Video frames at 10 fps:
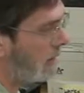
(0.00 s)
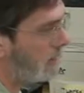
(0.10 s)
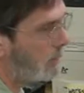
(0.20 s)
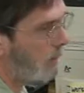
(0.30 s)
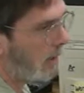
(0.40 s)

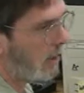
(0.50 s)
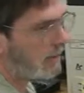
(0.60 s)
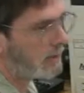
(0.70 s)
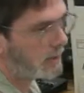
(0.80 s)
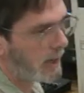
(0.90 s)
even though I
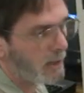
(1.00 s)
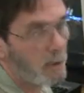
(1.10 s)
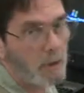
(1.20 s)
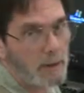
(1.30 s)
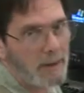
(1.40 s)

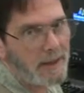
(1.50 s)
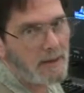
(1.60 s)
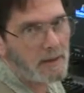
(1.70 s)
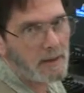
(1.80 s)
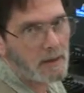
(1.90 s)
cooked
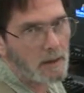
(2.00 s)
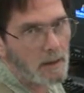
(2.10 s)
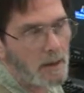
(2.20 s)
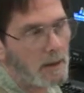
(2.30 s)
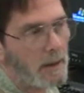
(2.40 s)
these,
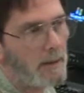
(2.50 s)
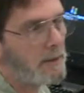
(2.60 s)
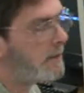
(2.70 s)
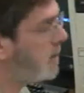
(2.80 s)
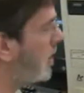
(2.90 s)
like, and
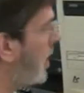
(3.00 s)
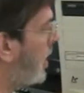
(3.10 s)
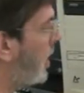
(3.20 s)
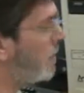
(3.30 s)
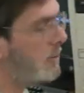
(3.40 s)
these is done like
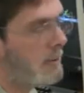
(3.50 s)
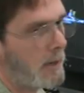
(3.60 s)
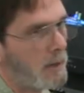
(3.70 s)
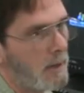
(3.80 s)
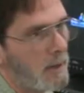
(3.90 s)
Laser
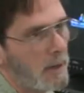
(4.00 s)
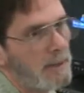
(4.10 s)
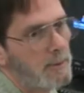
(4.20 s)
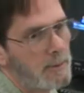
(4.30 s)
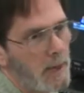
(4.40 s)

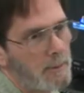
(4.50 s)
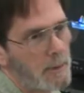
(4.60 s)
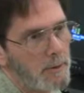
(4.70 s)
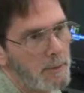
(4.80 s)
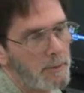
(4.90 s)

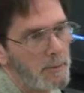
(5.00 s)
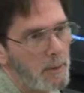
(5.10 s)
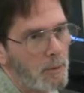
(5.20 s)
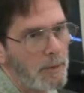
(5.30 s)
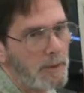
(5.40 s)
Saver, if you're
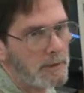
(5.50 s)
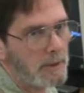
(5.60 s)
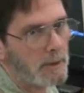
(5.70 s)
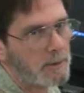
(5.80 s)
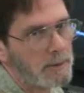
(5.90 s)
familiar with his
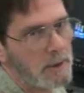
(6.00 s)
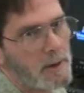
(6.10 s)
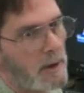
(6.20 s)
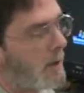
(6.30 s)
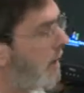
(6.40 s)
cells.
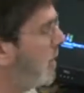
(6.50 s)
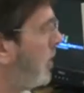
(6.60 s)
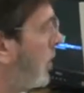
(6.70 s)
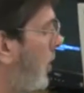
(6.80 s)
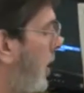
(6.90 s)
You
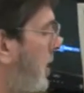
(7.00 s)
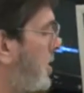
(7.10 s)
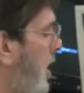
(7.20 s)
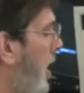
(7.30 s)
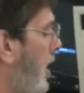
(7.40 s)
can go to his
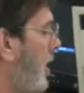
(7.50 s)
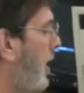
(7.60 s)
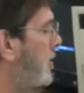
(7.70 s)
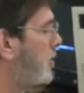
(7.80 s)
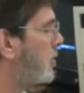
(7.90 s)
site,
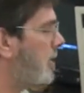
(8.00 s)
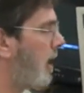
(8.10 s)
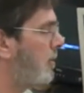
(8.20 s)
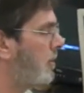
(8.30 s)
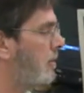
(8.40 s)
Laser
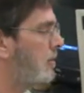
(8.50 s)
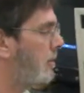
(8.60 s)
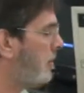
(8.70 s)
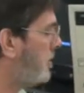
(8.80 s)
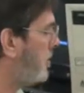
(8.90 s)
Saver,
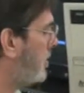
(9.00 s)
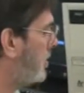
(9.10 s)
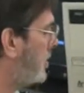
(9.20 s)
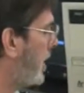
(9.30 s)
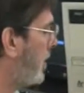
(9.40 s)
which
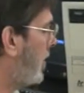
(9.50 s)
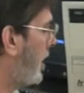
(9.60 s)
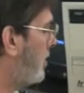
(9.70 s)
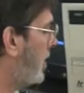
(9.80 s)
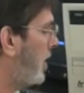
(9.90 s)
is channel
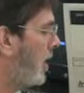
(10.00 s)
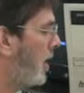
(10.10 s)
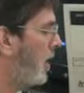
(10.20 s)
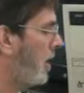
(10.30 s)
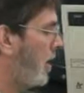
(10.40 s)
name.
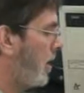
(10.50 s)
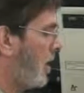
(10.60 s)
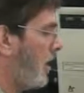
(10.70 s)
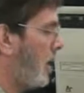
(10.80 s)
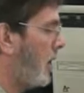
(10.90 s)

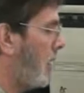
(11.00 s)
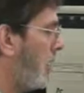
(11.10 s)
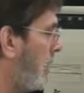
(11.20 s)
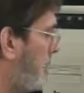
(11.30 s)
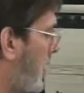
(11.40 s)

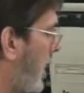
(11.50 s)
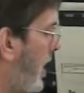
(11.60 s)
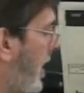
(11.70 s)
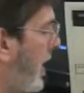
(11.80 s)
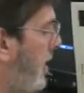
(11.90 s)
His site
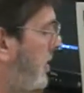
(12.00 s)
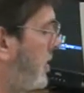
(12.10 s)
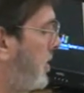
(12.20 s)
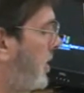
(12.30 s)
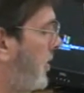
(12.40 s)

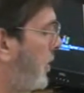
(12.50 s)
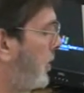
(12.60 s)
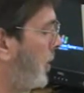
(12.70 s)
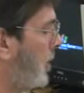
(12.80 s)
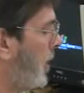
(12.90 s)
has the
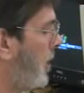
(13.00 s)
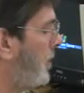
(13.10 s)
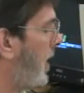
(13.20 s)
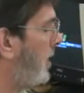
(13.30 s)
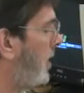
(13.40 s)
formula on how to
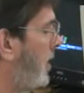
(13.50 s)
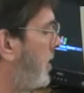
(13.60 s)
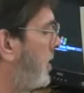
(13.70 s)
make these.